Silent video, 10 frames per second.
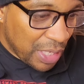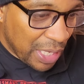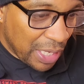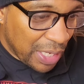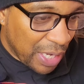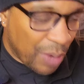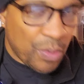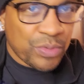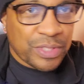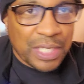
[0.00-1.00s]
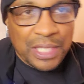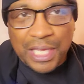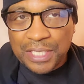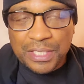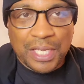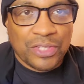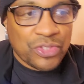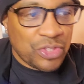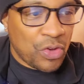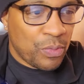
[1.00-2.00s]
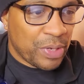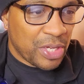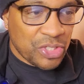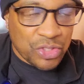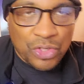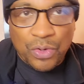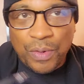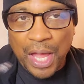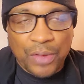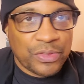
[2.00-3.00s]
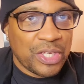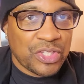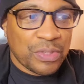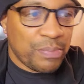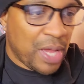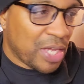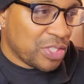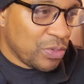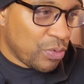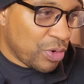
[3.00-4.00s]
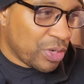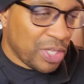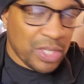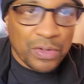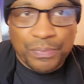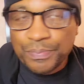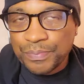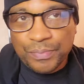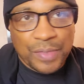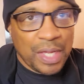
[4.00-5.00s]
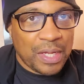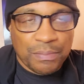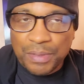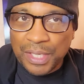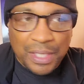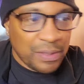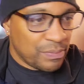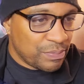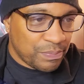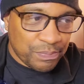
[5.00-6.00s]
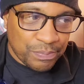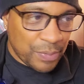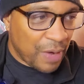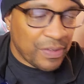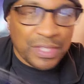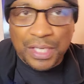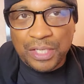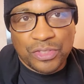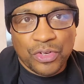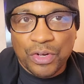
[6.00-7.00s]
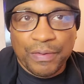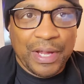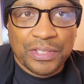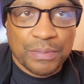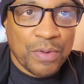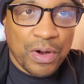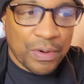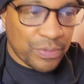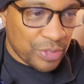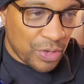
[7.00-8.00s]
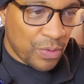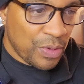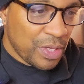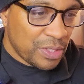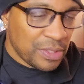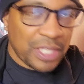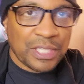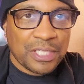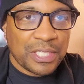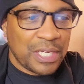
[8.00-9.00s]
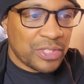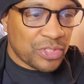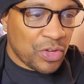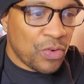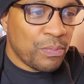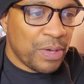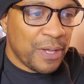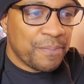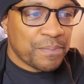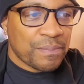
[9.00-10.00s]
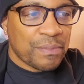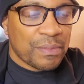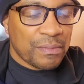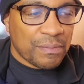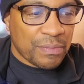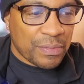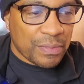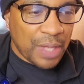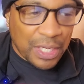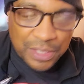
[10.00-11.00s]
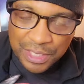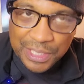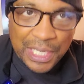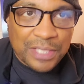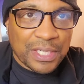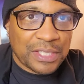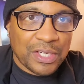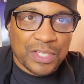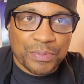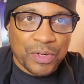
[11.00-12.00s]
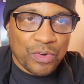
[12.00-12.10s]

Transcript: And I won't say that's set in stone because you know how things in boxing work. You know, it could be, everything could turn around tomorrow. So nothing set in stone, but it just sounds like Terence Bud